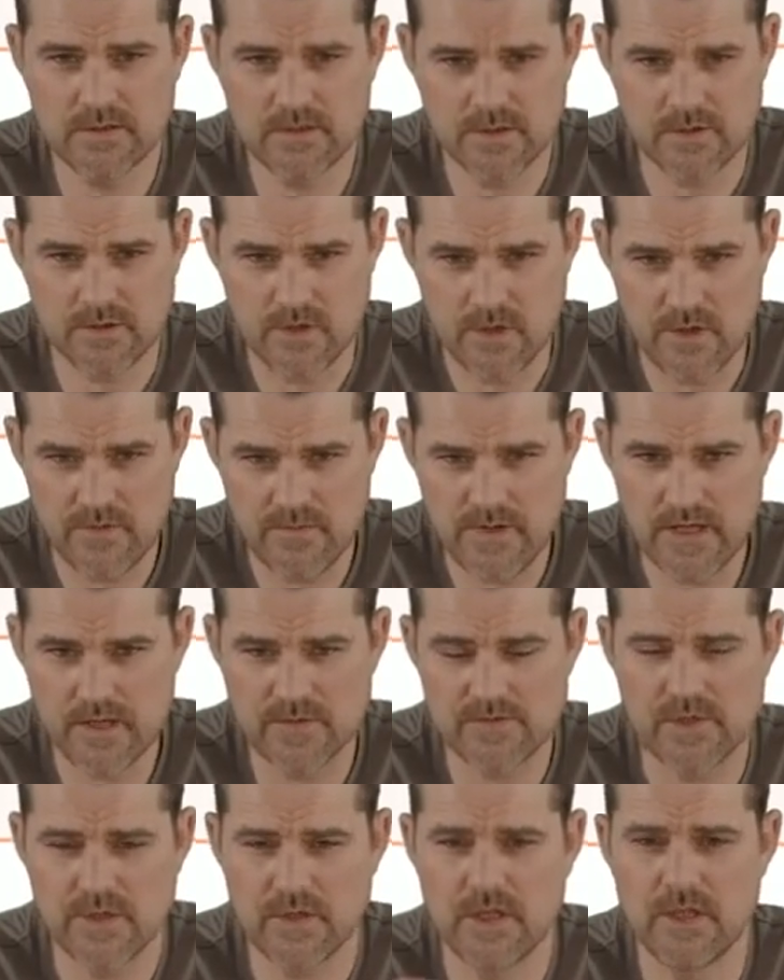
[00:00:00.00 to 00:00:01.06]
the level of
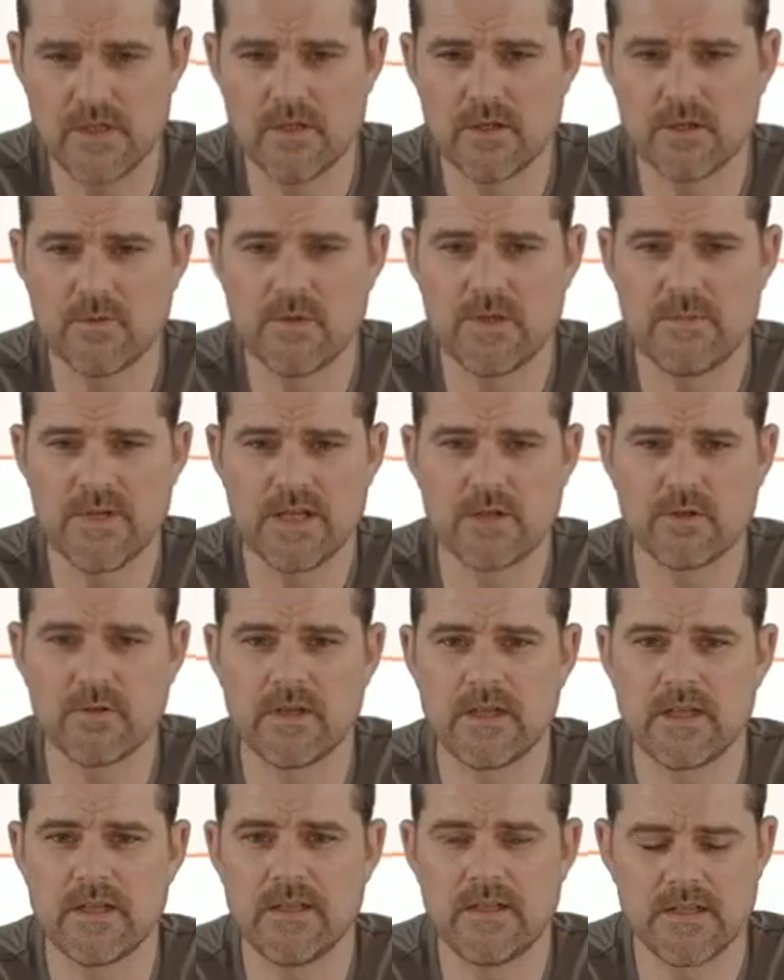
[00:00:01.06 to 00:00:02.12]
the header will be
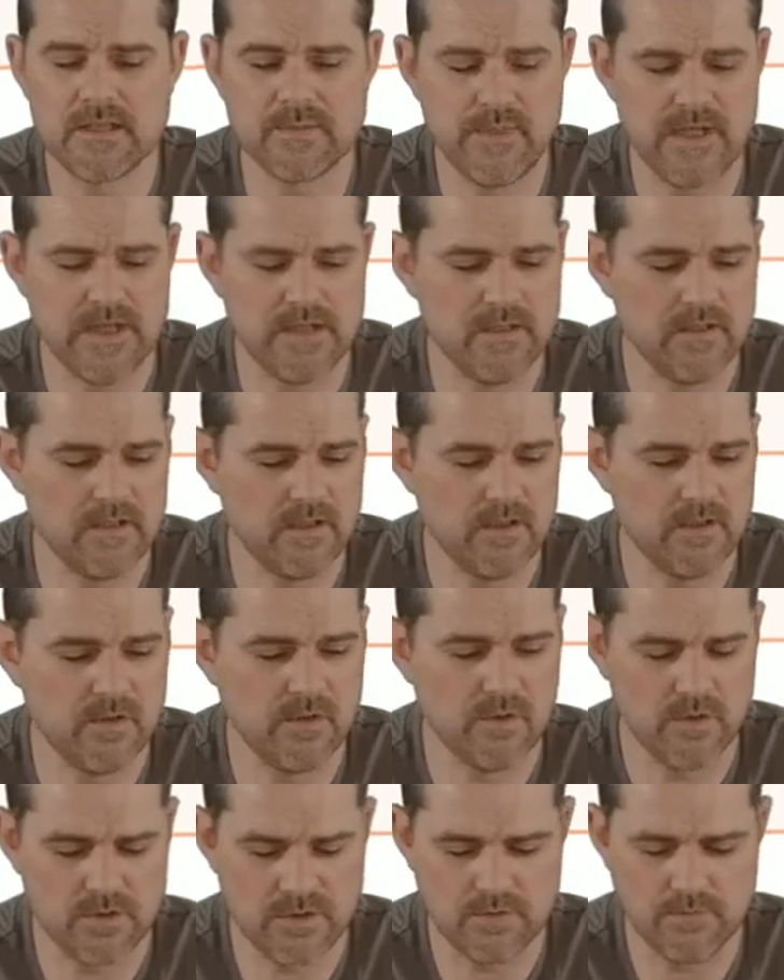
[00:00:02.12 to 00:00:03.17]
correctly displayed
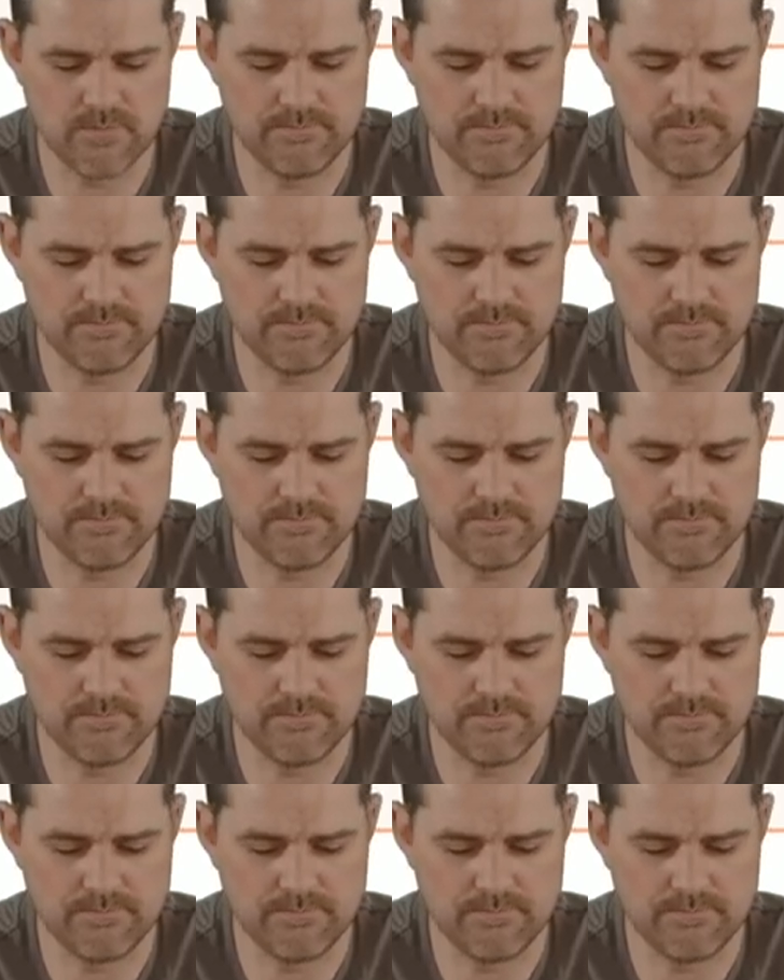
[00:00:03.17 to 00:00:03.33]
also.